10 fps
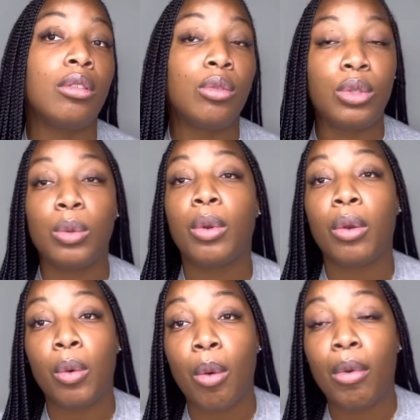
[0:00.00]
do on a
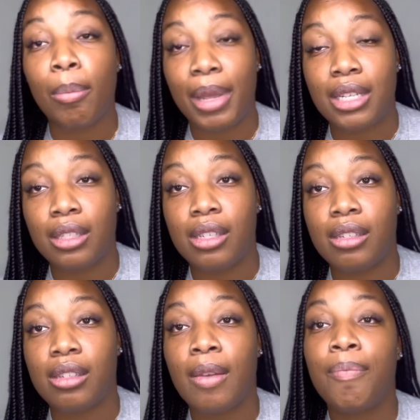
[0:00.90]
normal
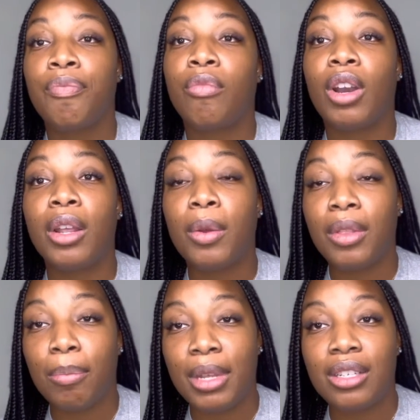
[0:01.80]
basis. Running on
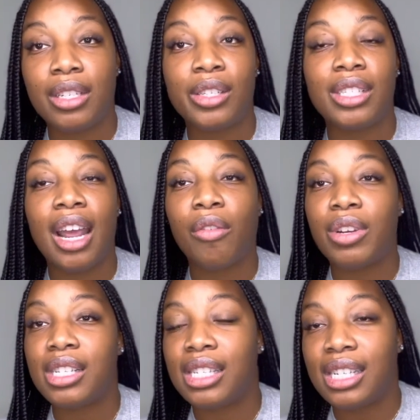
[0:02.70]
the beach, there's that
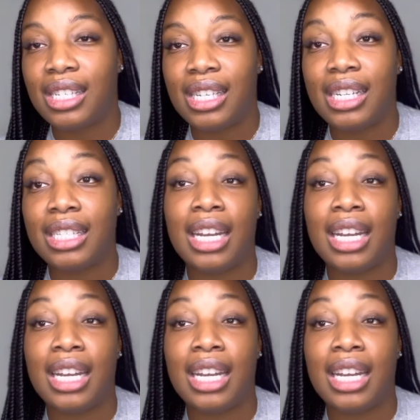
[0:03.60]
resistance,